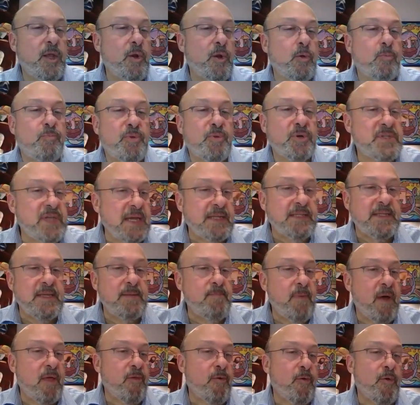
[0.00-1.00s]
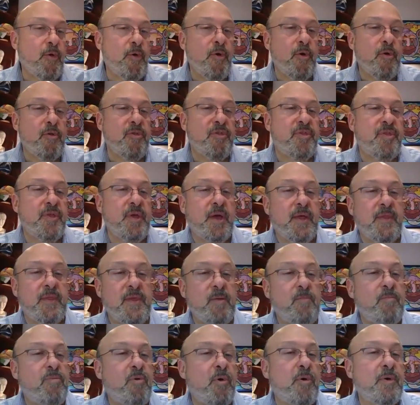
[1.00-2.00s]
protecting Mother Earth, the
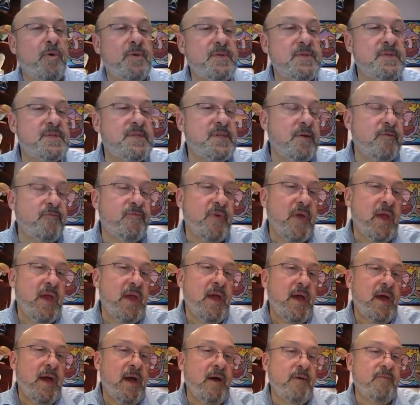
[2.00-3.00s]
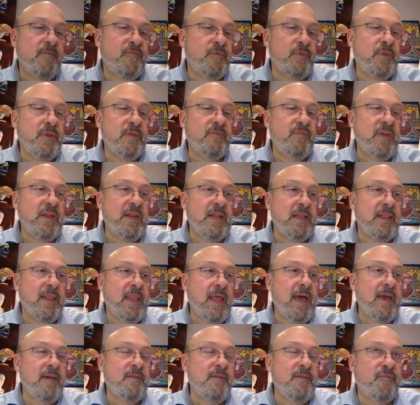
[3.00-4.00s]
importance of living a
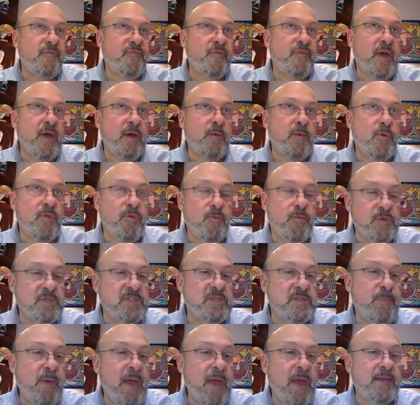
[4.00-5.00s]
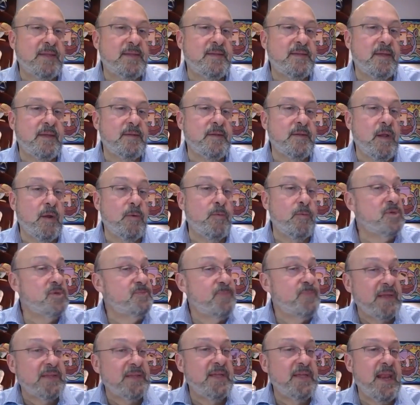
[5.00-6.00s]
life with respect and
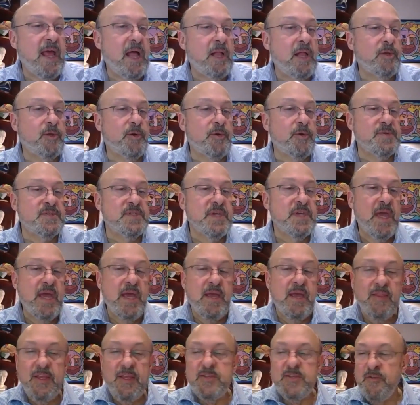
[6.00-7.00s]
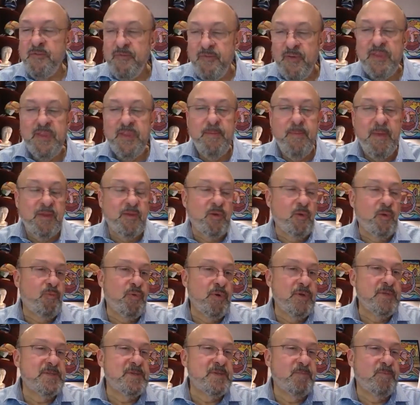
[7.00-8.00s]
respecting elders. These are fundamental
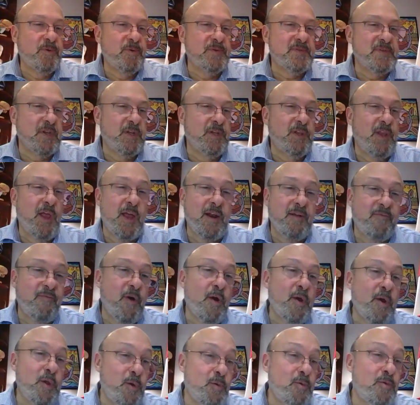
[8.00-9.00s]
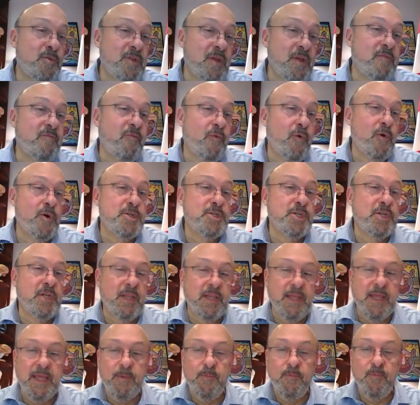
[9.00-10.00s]
principles that a lot of our youth,
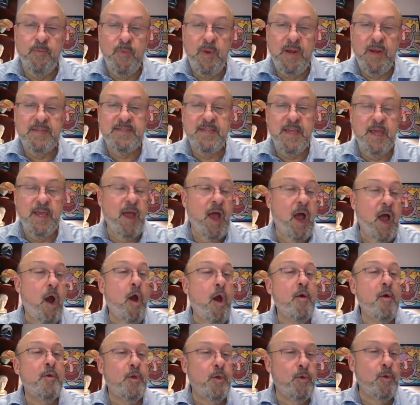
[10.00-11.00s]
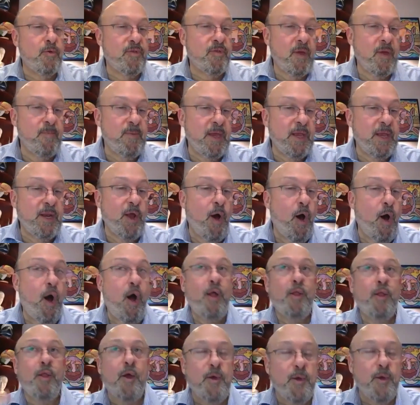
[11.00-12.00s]
unfortunately, when I say our youth, I mean
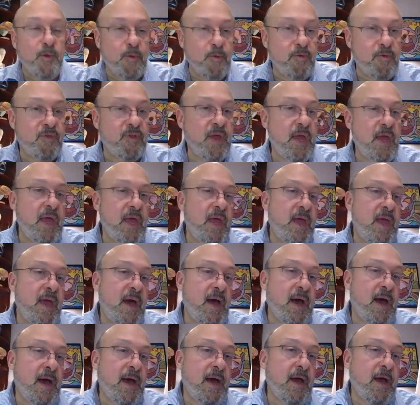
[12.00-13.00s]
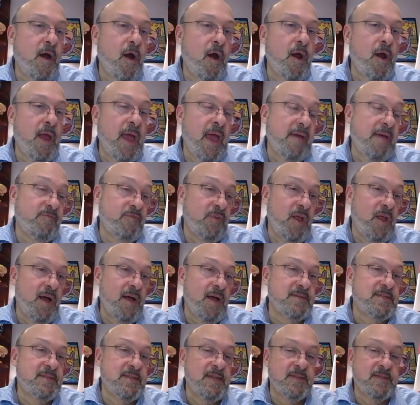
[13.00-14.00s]
all our youth, have
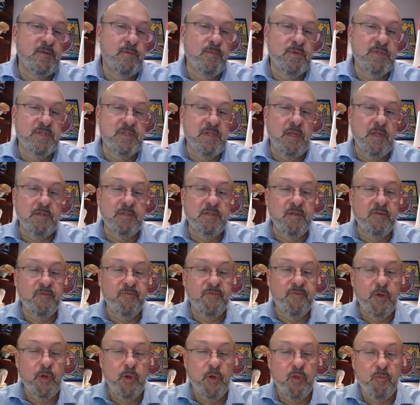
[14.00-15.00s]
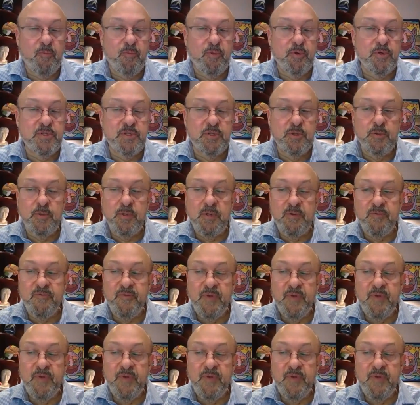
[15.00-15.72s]
lost as a result of the pursuit of